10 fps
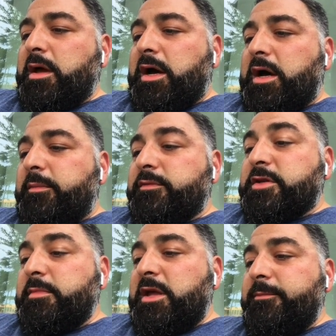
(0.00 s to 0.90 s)

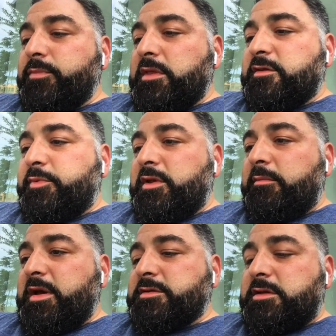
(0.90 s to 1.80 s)
to me, this building
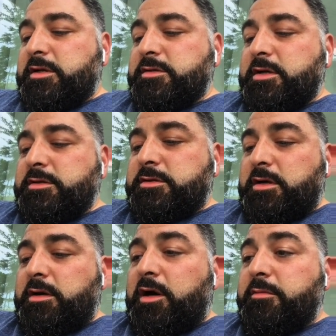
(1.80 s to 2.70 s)
makes a ton of sense
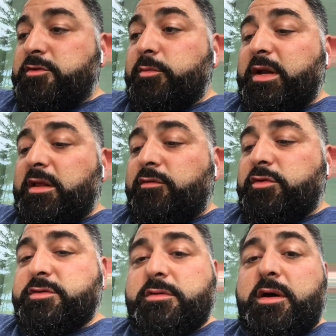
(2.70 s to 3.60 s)
on so many
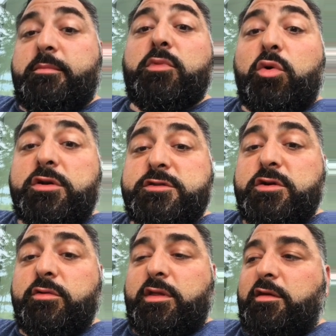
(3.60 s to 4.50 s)
levels. More
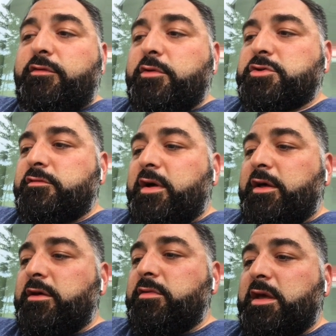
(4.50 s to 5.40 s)
so, the future
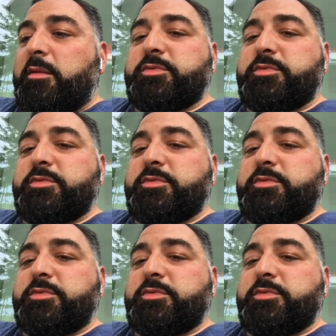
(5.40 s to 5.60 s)
value, the